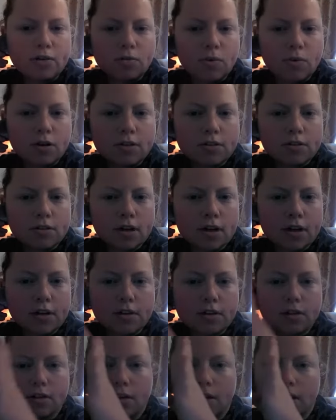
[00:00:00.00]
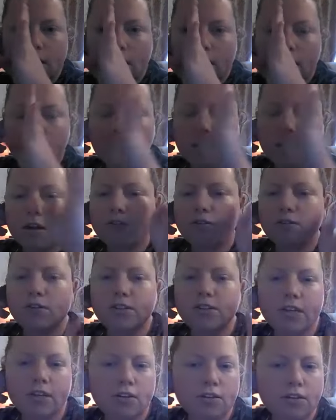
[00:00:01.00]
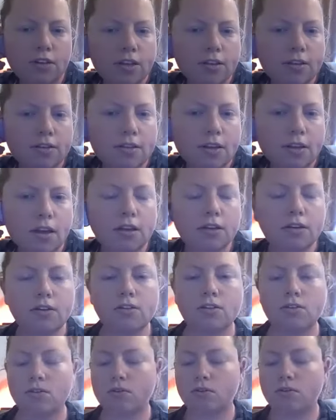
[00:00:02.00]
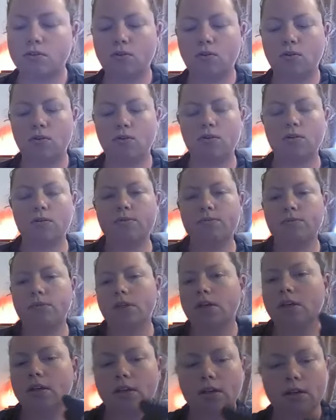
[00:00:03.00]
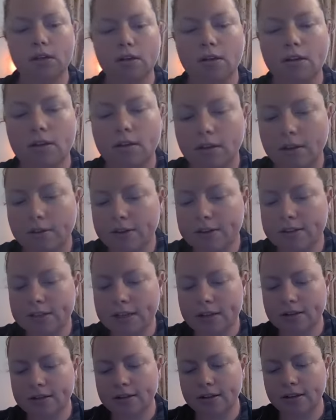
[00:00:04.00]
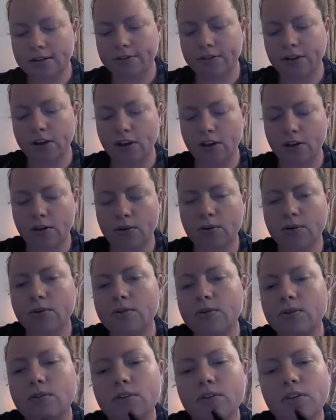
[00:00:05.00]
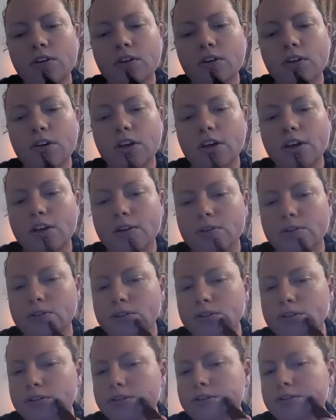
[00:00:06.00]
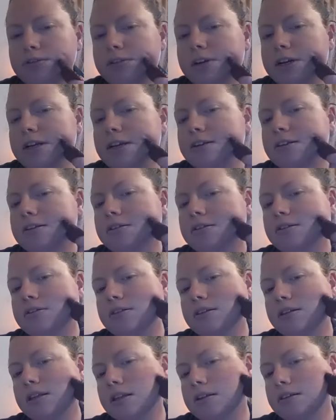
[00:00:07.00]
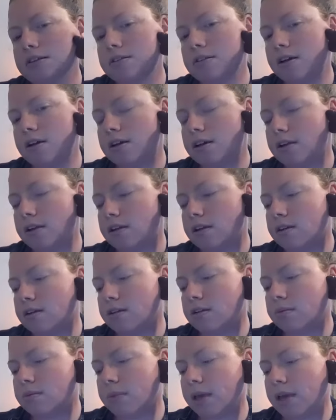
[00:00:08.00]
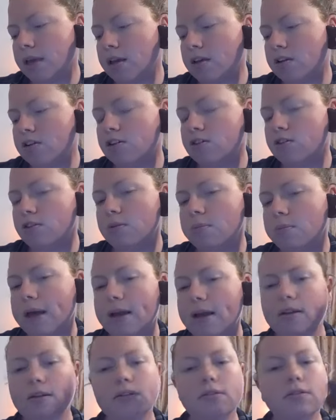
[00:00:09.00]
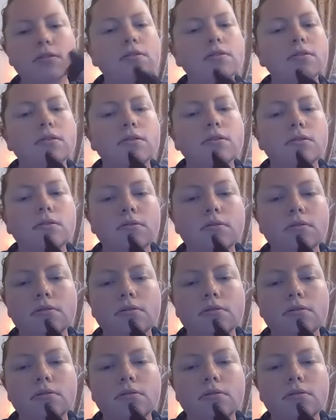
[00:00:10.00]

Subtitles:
on one side, half a routine on the other side, or if it's easier for you, you can go straight to the other side, making sure you're balanced.